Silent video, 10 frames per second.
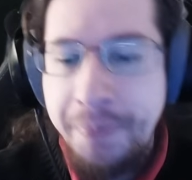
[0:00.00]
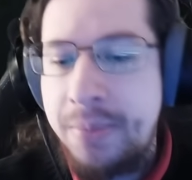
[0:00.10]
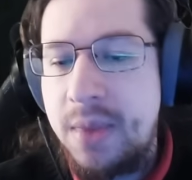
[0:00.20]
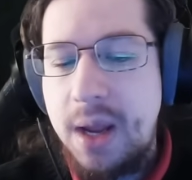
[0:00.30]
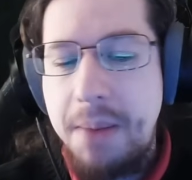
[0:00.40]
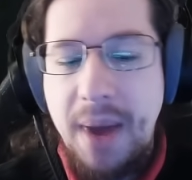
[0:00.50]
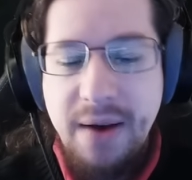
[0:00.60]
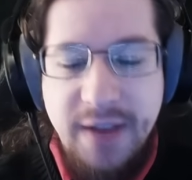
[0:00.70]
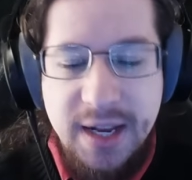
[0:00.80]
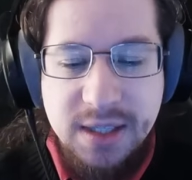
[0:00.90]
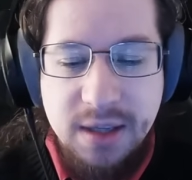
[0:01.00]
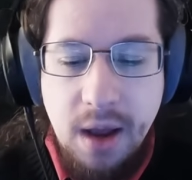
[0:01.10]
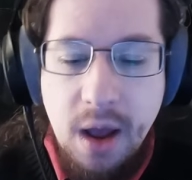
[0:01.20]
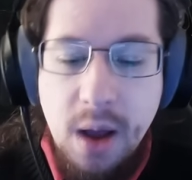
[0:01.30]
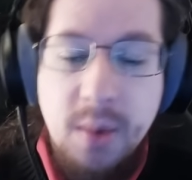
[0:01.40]
Combine this
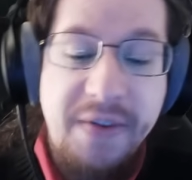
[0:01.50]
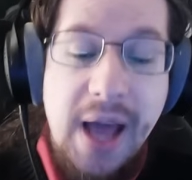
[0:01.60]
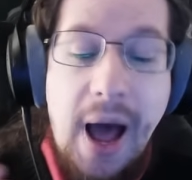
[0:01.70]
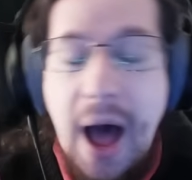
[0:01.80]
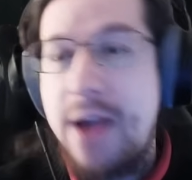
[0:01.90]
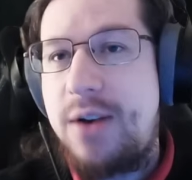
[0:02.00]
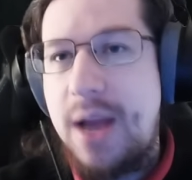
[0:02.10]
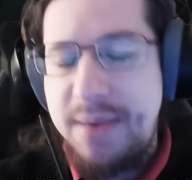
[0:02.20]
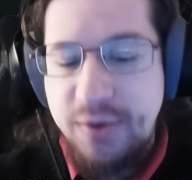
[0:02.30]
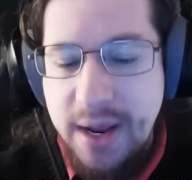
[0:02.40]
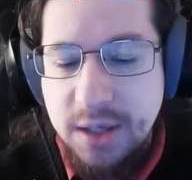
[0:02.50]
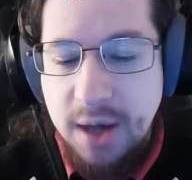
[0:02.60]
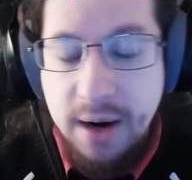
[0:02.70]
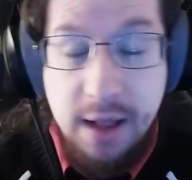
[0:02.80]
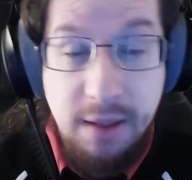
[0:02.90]
with the higher damage range
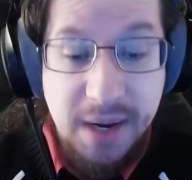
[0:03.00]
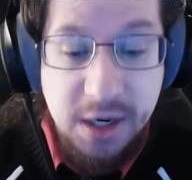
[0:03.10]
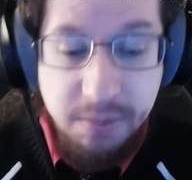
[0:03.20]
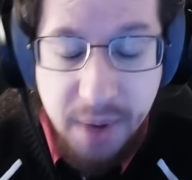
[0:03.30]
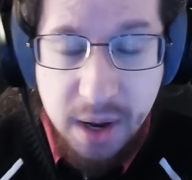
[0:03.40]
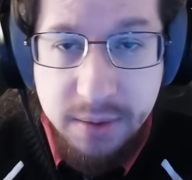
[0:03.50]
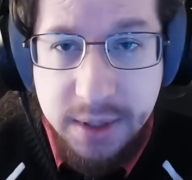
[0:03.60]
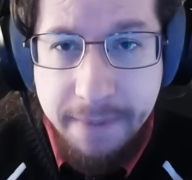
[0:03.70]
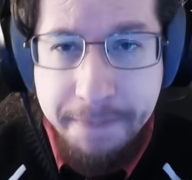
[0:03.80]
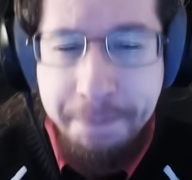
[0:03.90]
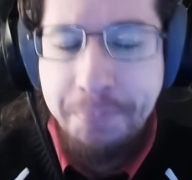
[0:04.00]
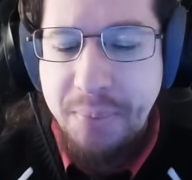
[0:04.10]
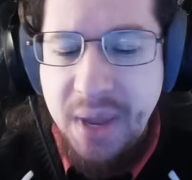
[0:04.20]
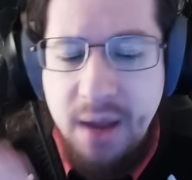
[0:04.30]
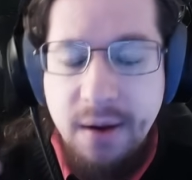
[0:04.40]
on elemental bows,
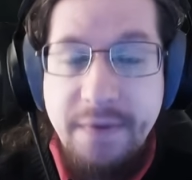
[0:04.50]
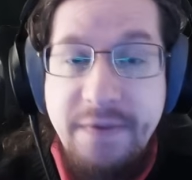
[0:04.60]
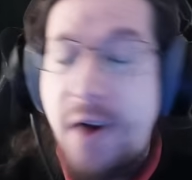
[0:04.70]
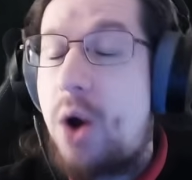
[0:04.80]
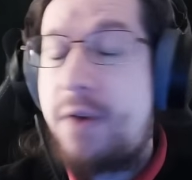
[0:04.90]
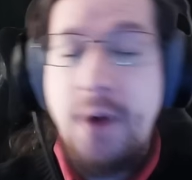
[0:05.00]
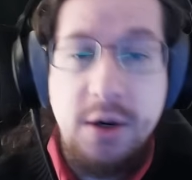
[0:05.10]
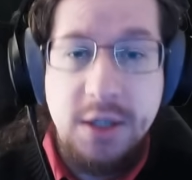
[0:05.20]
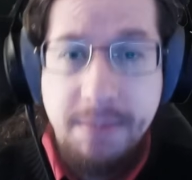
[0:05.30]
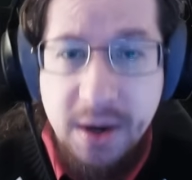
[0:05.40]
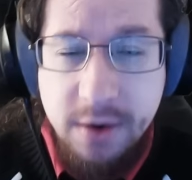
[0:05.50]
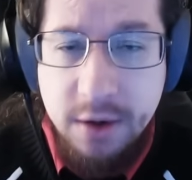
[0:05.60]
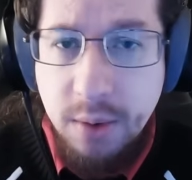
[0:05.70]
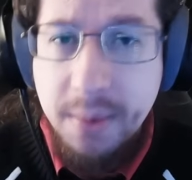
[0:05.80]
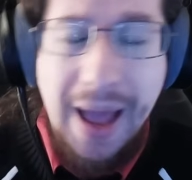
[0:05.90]
being far, far superior
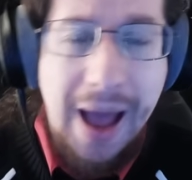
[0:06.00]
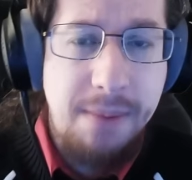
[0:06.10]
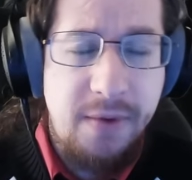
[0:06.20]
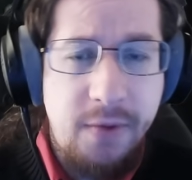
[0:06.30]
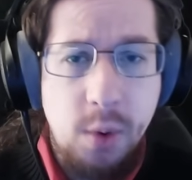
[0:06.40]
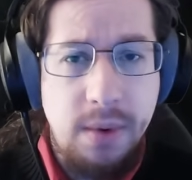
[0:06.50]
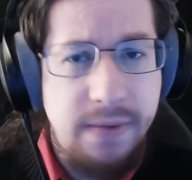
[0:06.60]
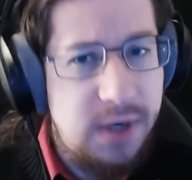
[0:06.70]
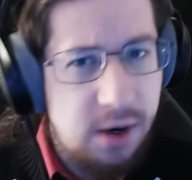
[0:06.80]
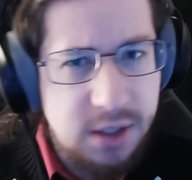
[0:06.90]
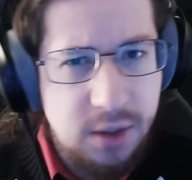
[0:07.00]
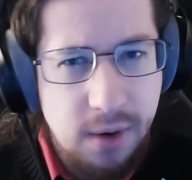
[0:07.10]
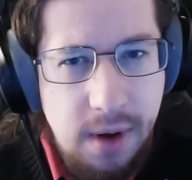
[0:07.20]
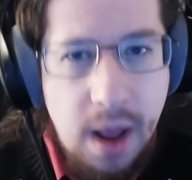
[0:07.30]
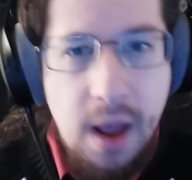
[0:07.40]
to what we had before with
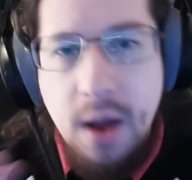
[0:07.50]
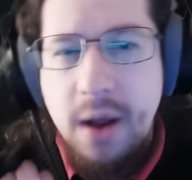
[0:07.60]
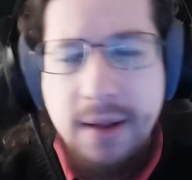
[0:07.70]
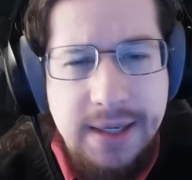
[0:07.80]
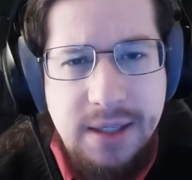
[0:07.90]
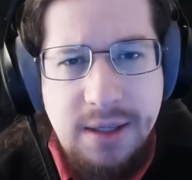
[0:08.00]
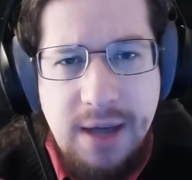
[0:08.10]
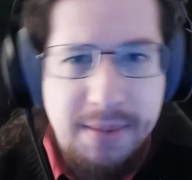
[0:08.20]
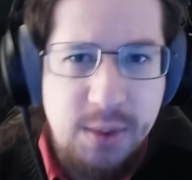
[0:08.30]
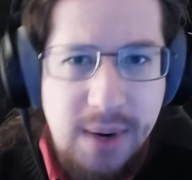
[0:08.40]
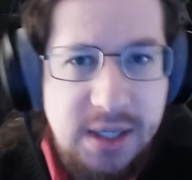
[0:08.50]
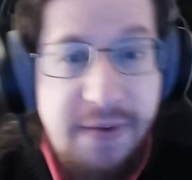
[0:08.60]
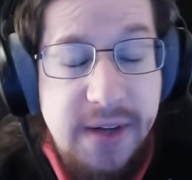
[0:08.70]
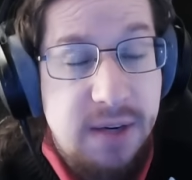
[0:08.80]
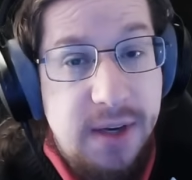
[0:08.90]
Darkscorn, at least damage-wise.
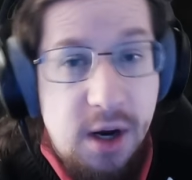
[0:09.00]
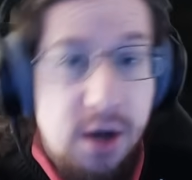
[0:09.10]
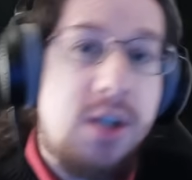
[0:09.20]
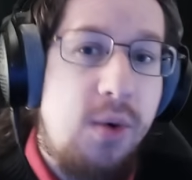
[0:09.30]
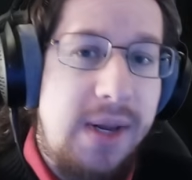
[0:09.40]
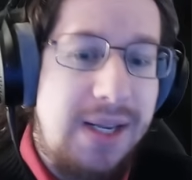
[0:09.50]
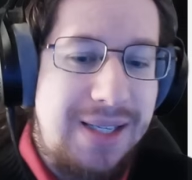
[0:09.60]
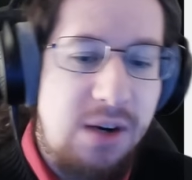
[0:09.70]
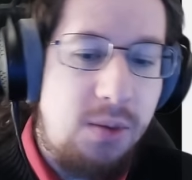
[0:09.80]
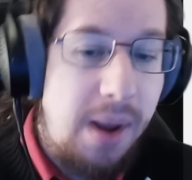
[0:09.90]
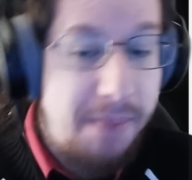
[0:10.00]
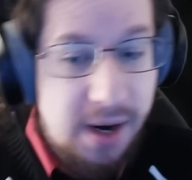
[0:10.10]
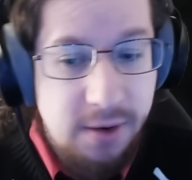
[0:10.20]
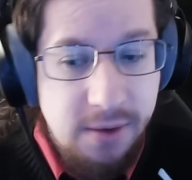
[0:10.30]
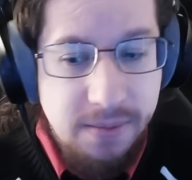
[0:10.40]
Defensively, Darkscorn is still way better.